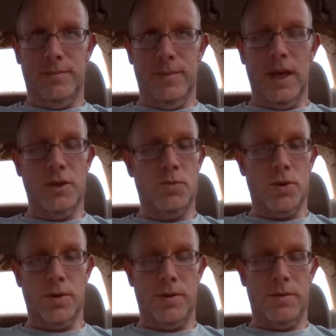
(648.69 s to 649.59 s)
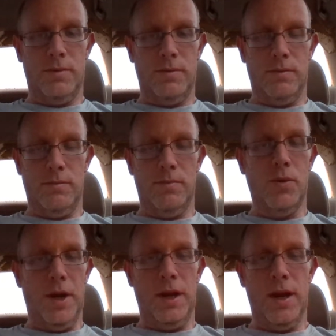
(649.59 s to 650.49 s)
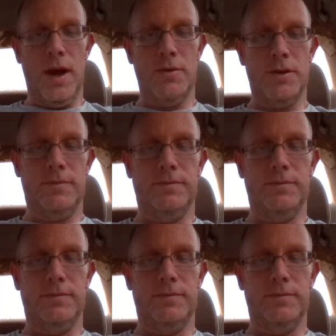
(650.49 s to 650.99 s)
that is worth pointing out.